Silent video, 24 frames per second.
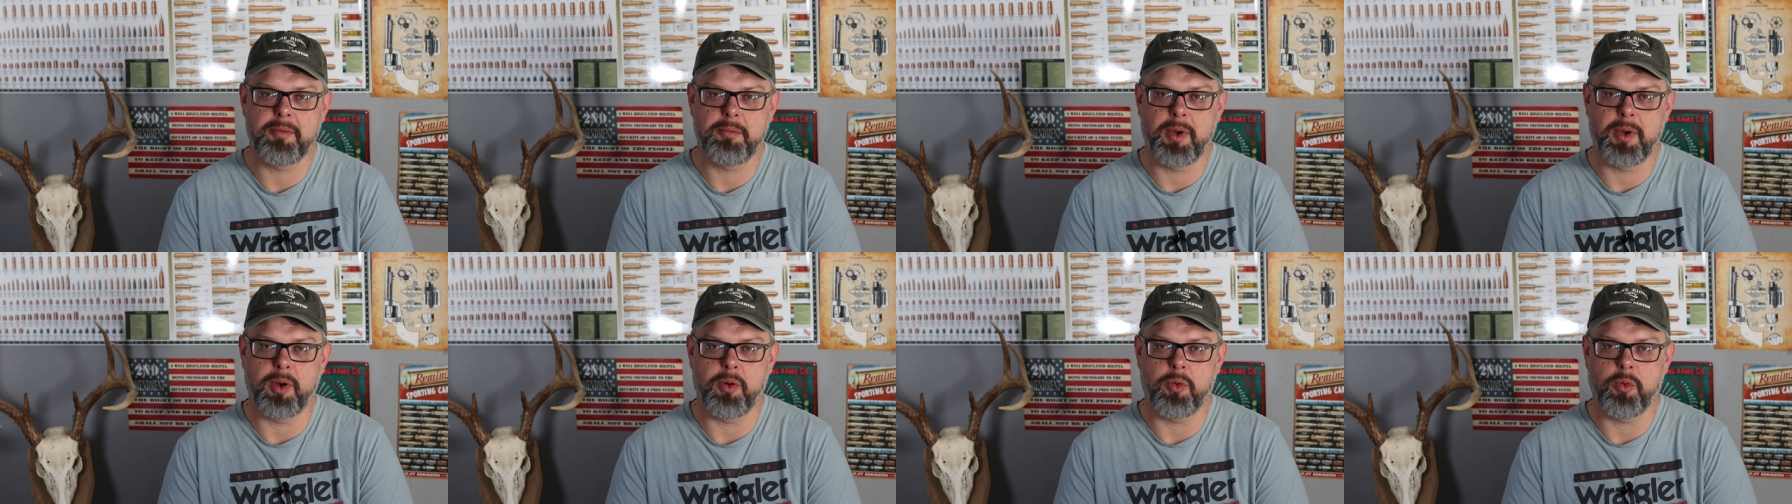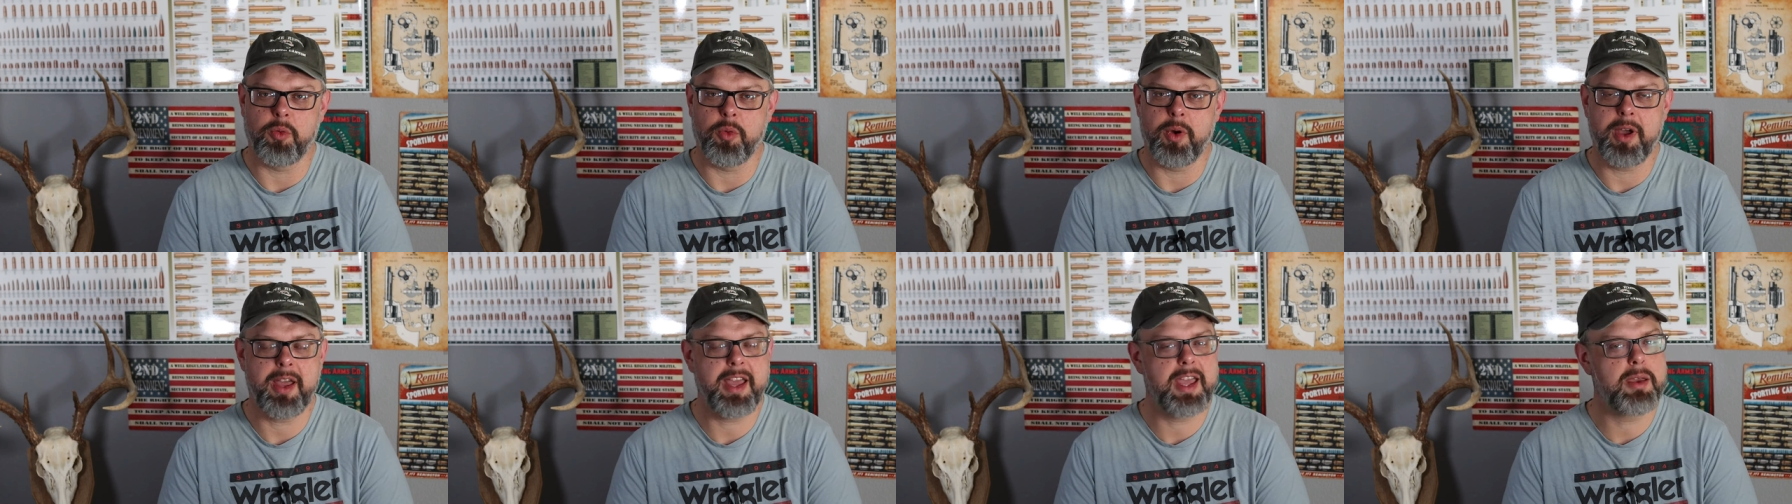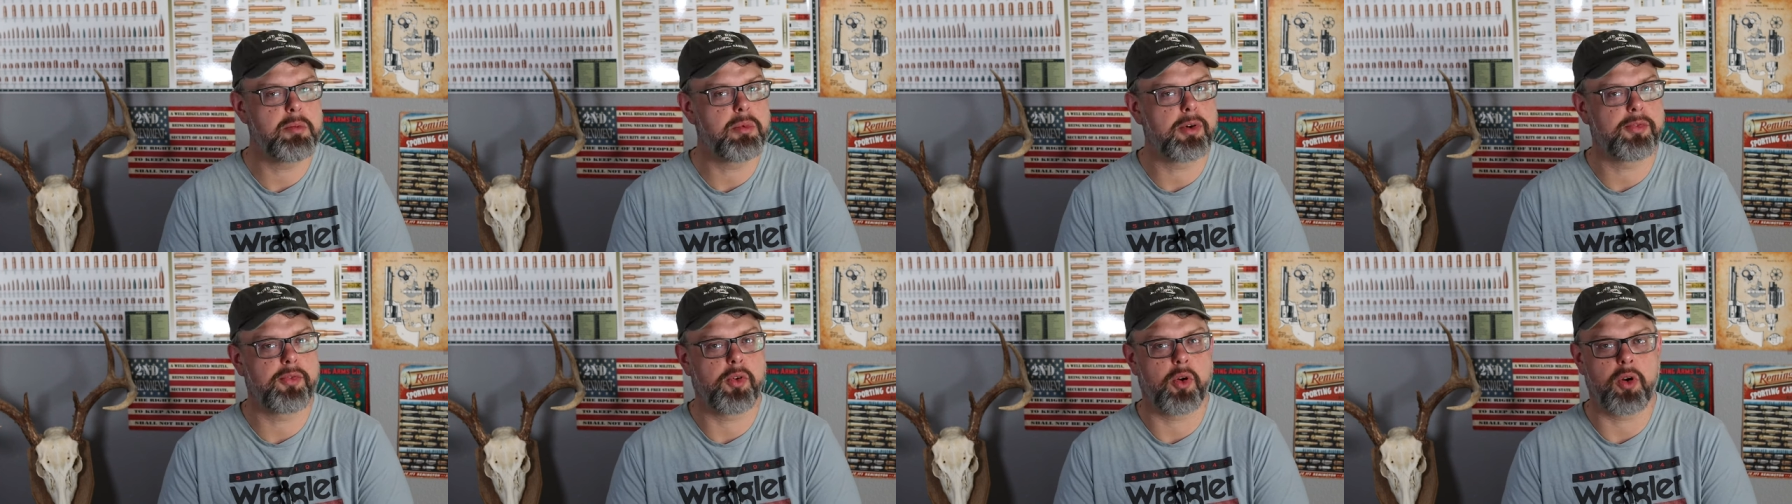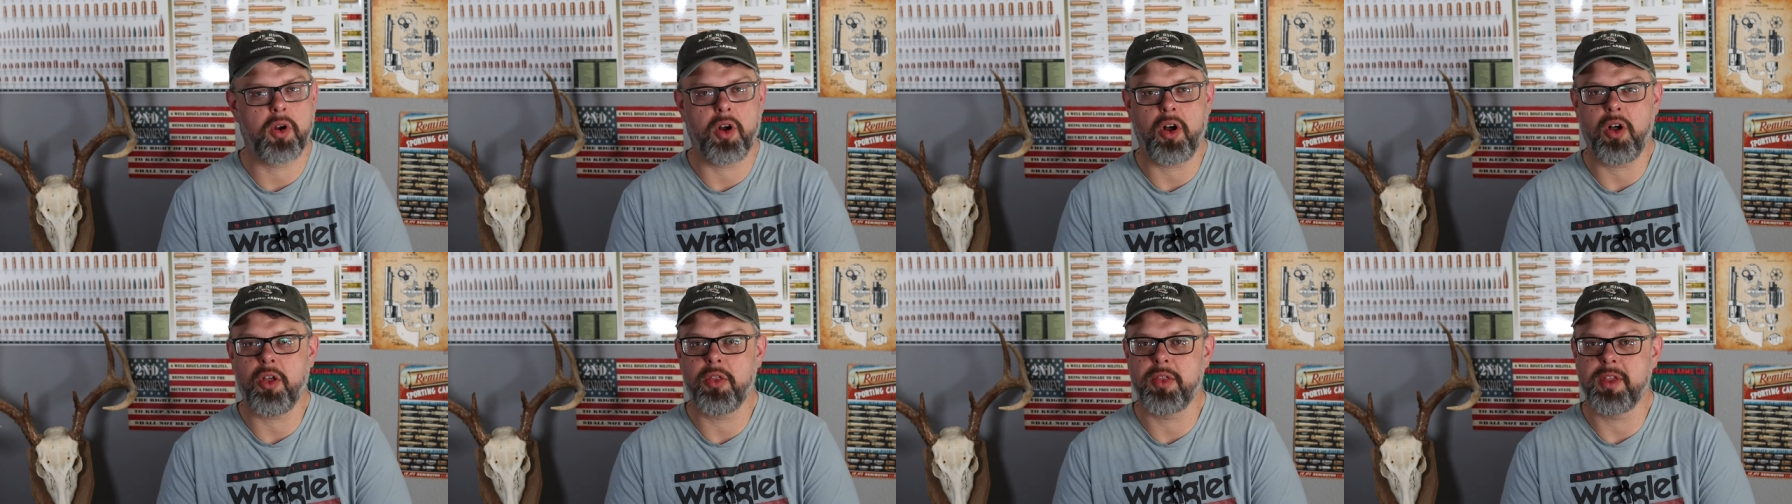But way
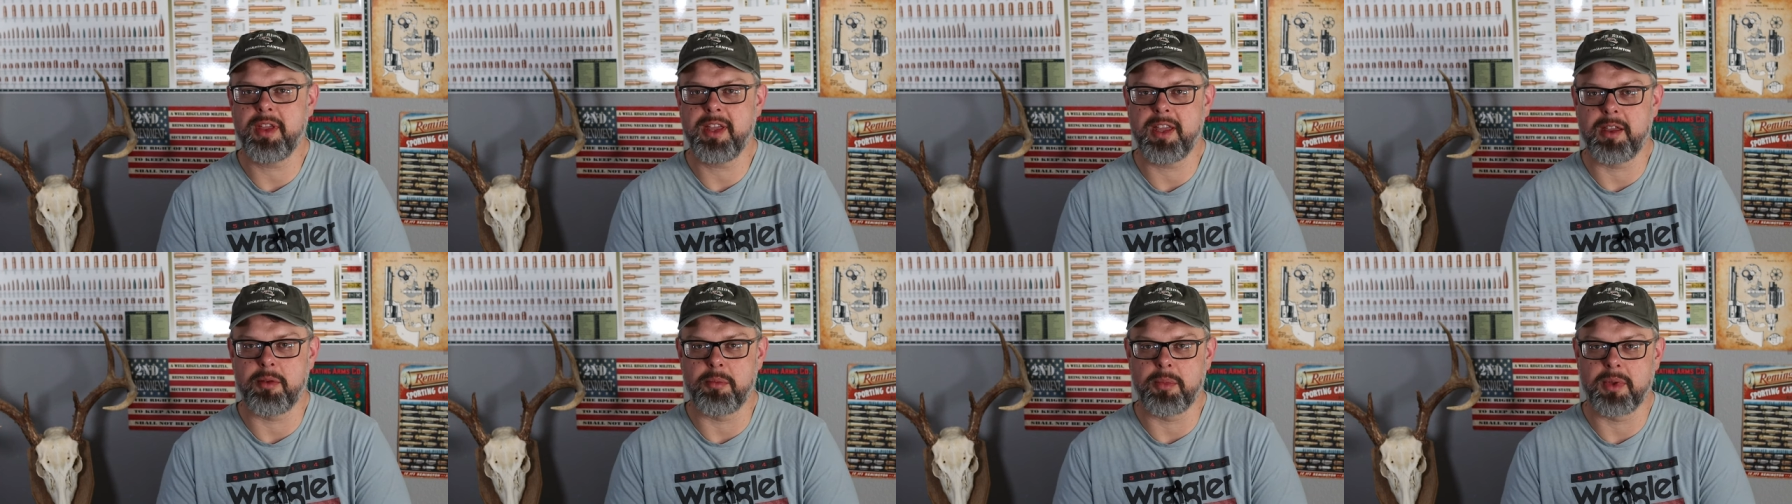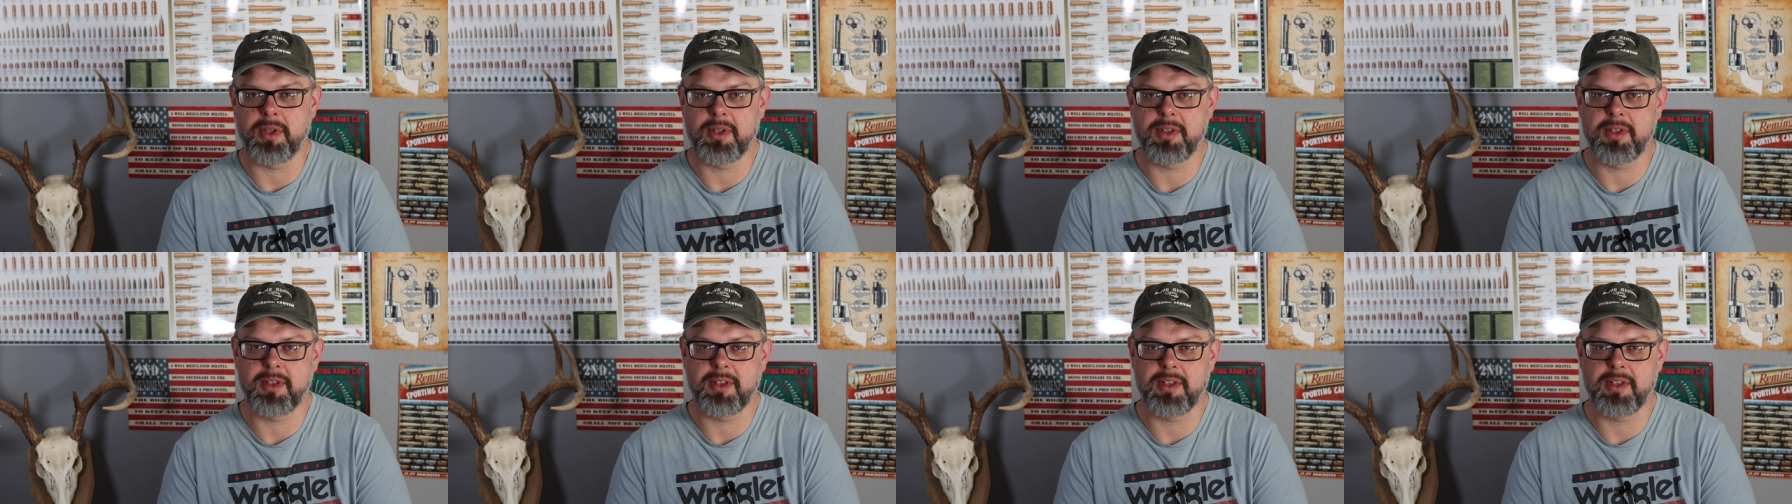before all them,